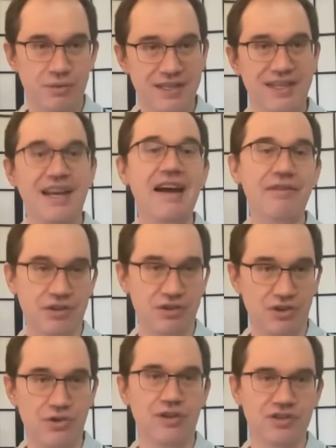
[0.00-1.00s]
we did have a
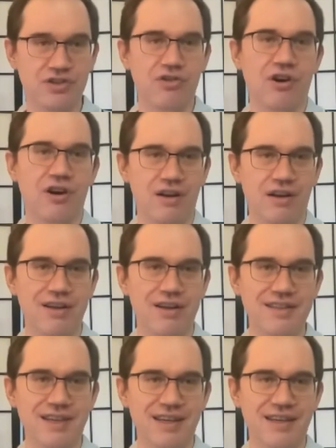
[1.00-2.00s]
good, strong
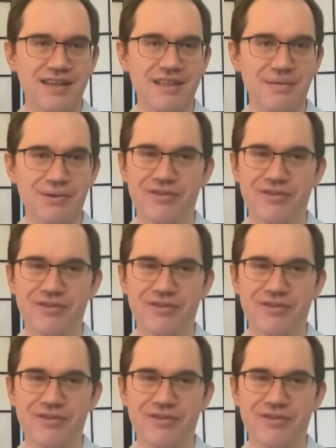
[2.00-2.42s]
on-site customer.